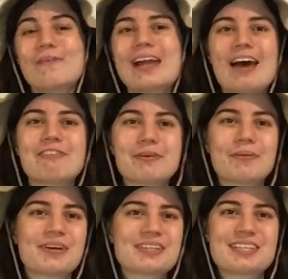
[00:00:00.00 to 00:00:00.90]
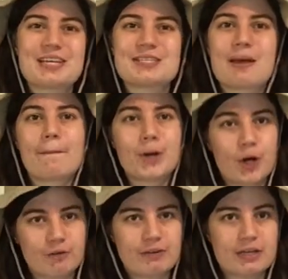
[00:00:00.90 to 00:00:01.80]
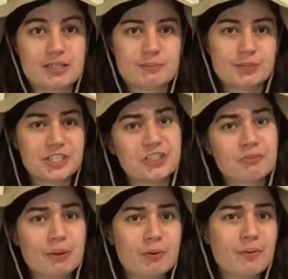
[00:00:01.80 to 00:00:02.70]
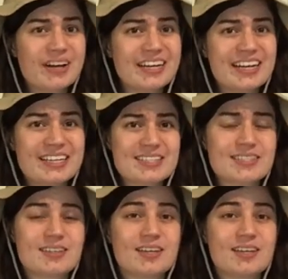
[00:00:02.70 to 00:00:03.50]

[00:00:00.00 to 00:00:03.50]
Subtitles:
Whatever works is perfect. But do you remember what it is?